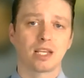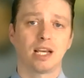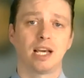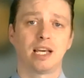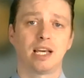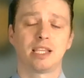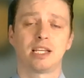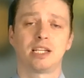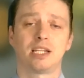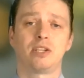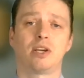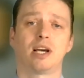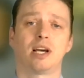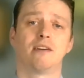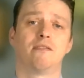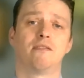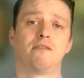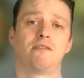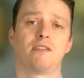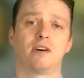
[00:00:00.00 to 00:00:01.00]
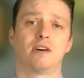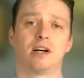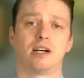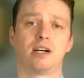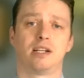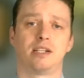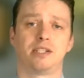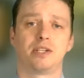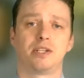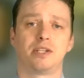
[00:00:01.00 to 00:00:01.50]
And then you have
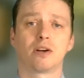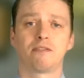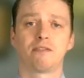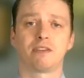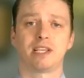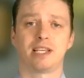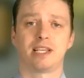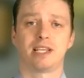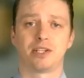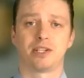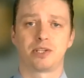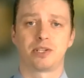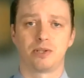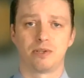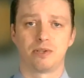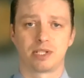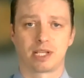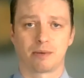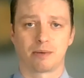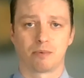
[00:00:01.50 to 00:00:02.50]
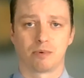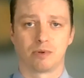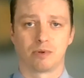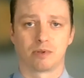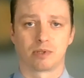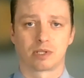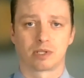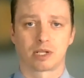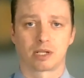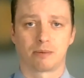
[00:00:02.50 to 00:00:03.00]
nervy issues that
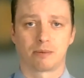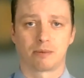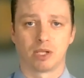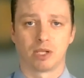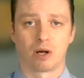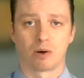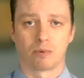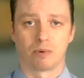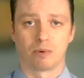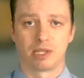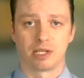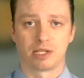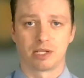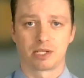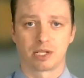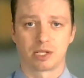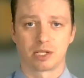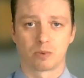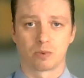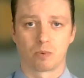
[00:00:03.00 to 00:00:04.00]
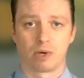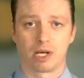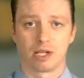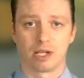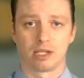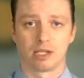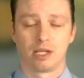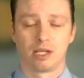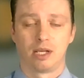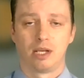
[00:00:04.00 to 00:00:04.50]
will come along with this as
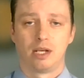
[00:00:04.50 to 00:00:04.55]
well.